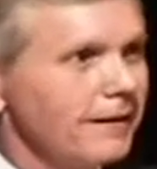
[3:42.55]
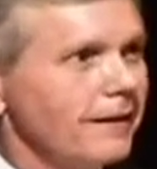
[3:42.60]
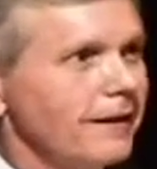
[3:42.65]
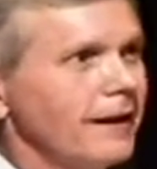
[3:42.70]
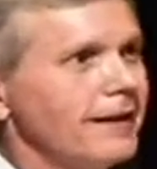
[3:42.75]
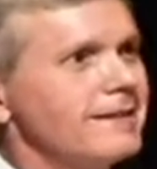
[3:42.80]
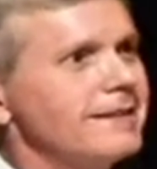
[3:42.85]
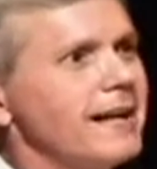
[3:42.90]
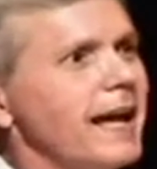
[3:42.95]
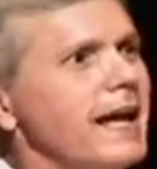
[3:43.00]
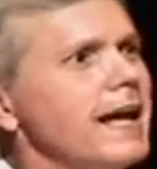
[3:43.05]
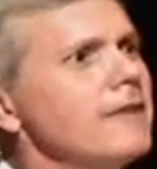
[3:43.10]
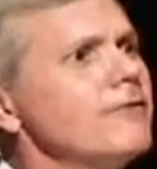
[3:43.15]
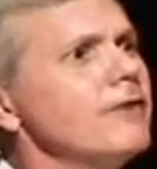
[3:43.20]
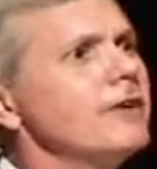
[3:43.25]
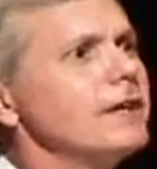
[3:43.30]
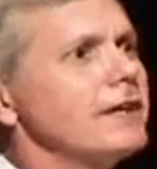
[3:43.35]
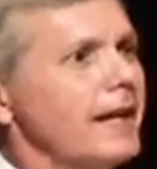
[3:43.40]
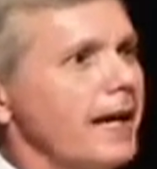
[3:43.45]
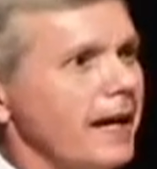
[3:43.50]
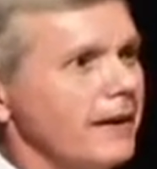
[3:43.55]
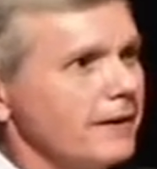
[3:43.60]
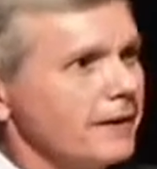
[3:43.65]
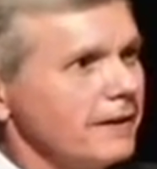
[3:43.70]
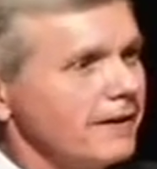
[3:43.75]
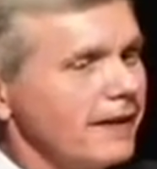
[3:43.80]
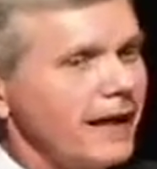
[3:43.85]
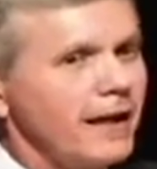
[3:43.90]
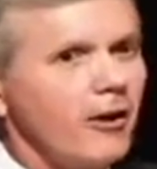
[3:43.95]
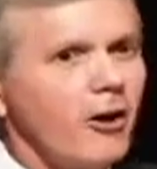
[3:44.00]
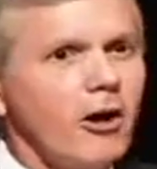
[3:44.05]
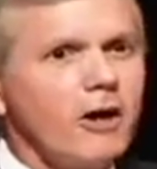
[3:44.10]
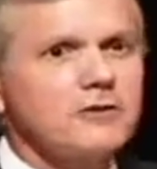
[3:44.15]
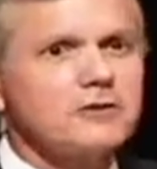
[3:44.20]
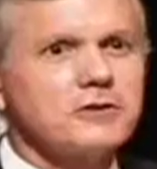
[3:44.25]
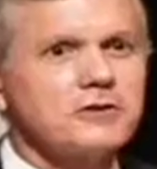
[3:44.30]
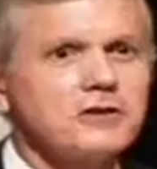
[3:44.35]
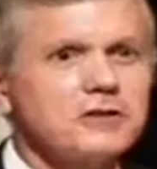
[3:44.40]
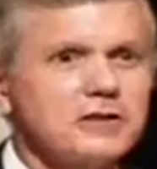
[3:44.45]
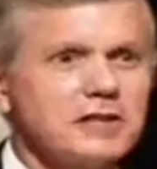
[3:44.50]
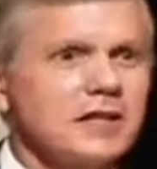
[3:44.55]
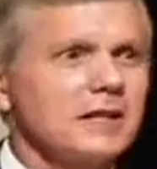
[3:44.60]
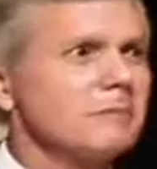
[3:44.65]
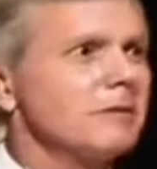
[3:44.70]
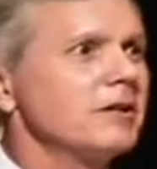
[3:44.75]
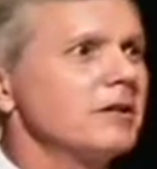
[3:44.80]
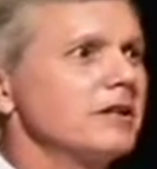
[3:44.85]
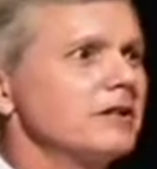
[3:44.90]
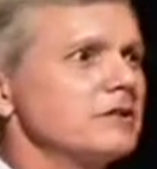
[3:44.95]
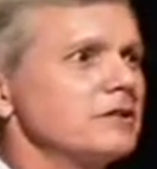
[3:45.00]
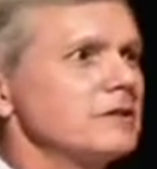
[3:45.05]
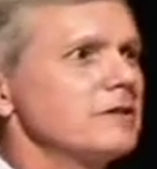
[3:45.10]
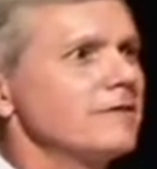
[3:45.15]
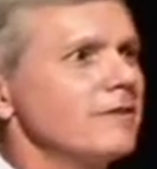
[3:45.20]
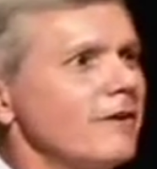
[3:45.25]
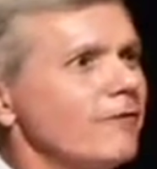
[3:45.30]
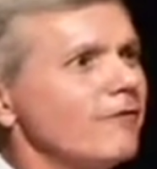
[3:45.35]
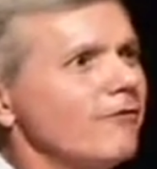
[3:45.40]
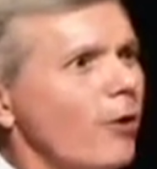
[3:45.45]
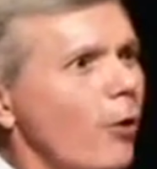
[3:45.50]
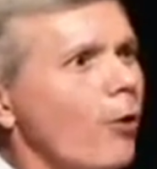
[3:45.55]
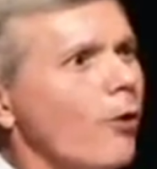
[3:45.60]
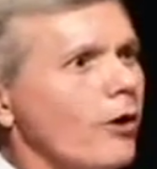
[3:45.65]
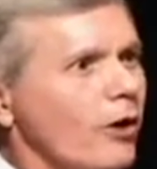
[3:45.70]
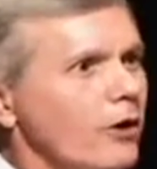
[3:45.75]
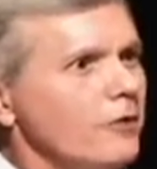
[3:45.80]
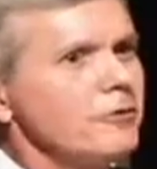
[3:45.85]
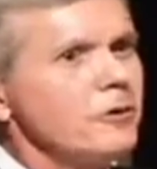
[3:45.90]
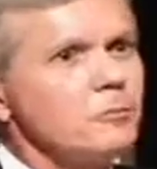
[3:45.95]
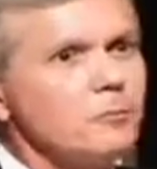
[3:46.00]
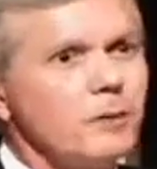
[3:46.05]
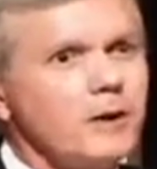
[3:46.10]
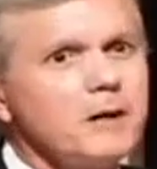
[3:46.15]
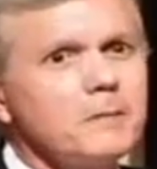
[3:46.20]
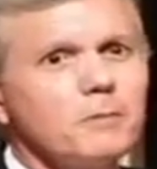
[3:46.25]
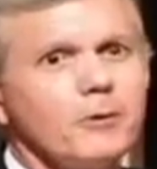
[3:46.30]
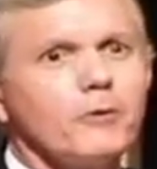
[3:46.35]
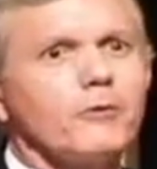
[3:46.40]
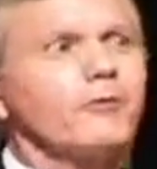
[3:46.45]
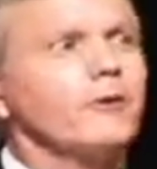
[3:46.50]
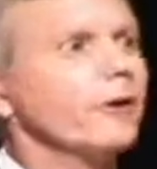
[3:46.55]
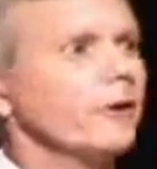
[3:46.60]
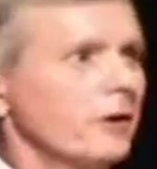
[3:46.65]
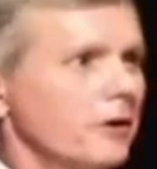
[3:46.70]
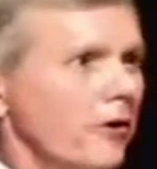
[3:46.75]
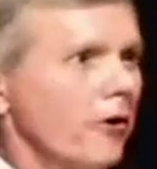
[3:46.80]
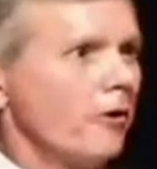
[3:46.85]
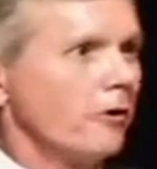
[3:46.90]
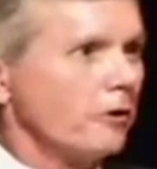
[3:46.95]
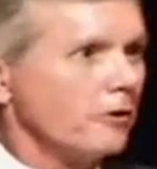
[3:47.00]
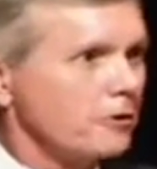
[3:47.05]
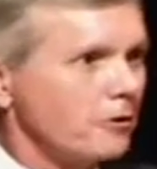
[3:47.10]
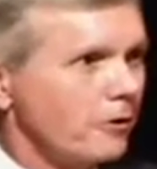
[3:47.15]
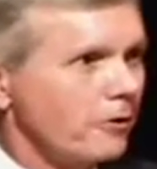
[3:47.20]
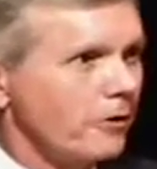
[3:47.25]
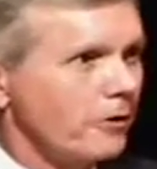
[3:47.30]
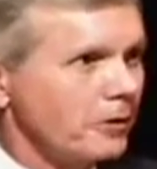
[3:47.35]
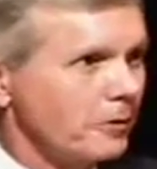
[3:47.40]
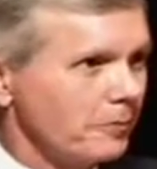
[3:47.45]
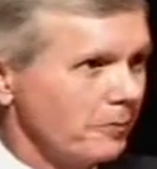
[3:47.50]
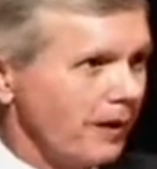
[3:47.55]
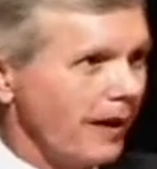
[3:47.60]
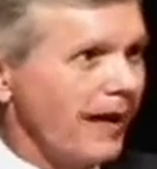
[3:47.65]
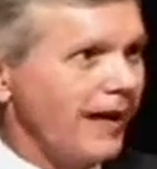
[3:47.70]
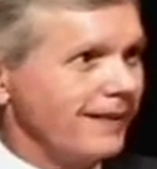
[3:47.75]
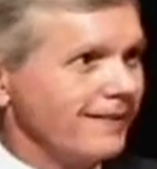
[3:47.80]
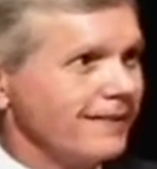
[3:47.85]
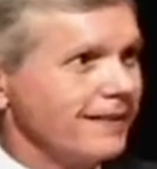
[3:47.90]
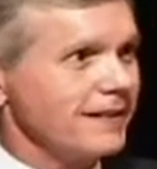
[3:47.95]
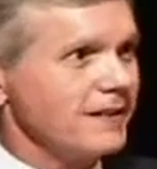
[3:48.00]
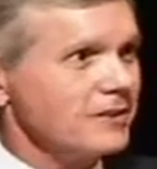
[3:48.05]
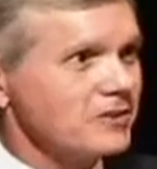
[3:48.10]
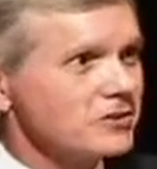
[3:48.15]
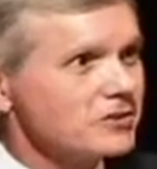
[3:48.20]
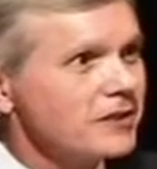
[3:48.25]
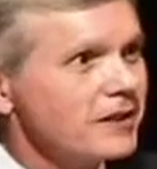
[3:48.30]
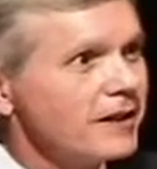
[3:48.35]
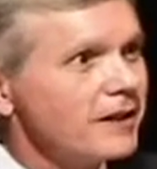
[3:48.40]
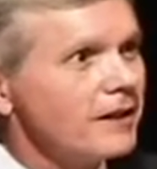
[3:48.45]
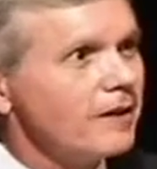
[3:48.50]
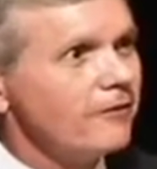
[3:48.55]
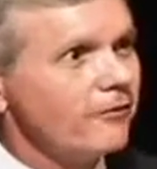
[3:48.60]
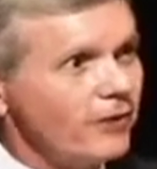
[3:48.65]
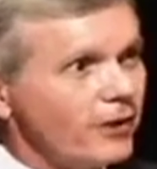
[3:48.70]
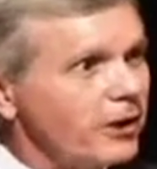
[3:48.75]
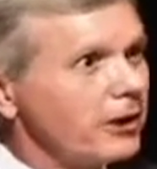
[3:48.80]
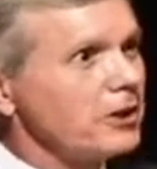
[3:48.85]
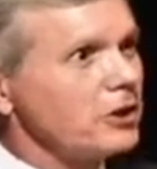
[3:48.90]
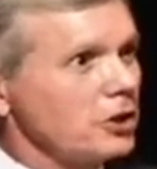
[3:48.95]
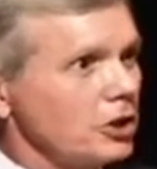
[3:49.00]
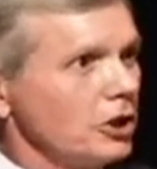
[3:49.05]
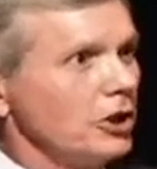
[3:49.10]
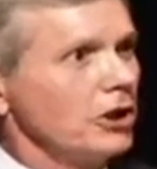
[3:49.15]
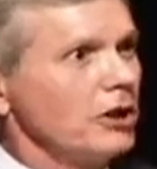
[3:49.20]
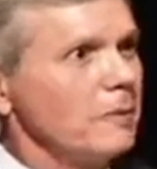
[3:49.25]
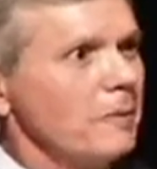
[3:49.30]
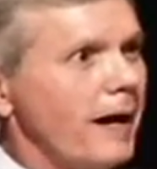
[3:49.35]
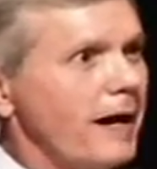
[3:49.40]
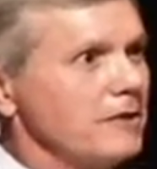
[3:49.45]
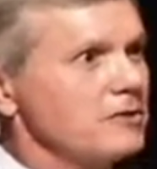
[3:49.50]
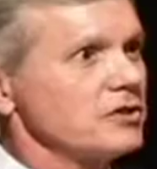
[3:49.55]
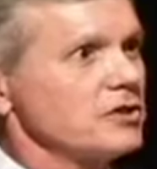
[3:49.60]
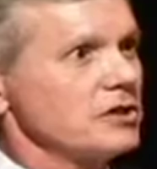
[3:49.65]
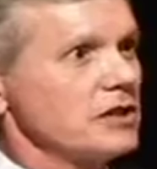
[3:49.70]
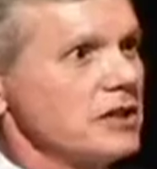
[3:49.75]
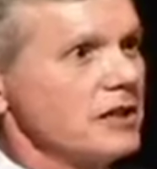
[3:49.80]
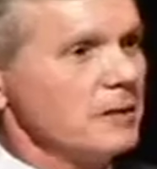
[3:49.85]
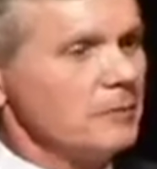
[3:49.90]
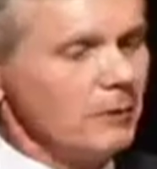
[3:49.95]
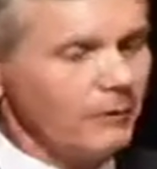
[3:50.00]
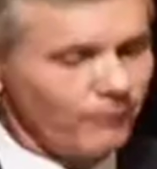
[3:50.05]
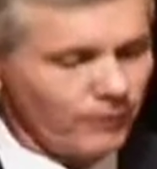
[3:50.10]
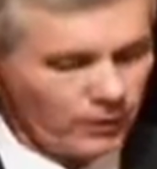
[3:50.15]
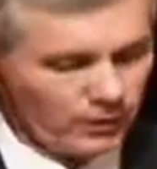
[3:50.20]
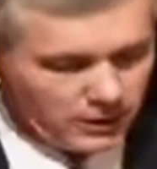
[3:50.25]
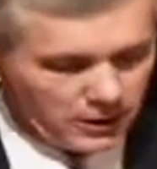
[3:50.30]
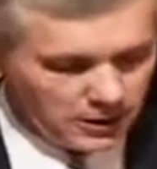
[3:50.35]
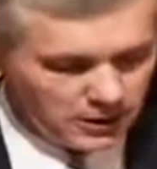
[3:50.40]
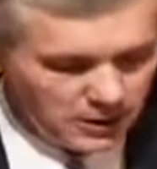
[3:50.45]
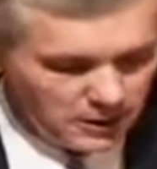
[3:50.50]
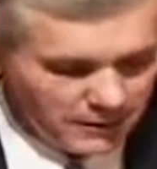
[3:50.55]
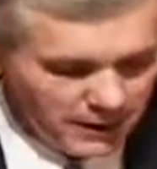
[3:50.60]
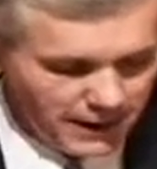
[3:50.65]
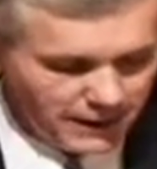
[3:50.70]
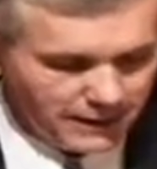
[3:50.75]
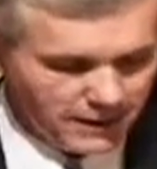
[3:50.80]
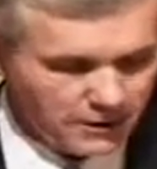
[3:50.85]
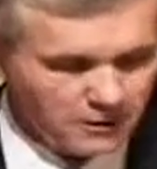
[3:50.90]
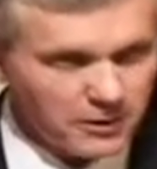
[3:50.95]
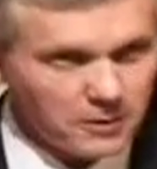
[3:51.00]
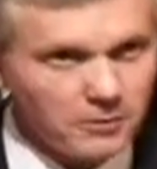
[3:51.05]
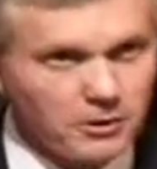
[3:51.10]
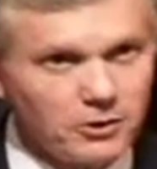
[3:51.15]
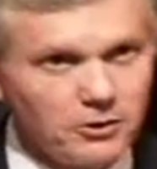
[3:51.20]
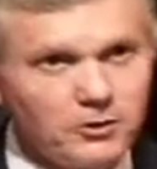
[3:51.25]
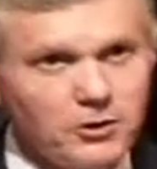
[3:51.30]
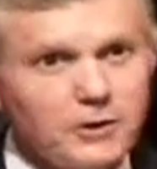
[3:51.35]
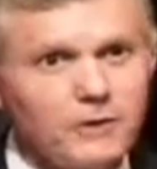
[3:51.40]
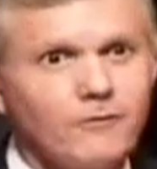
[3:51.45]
In Davie County, they launch a STEM initiative, and 400 people fill an auditorium like this, feeling good about STEM and feeling good about their community.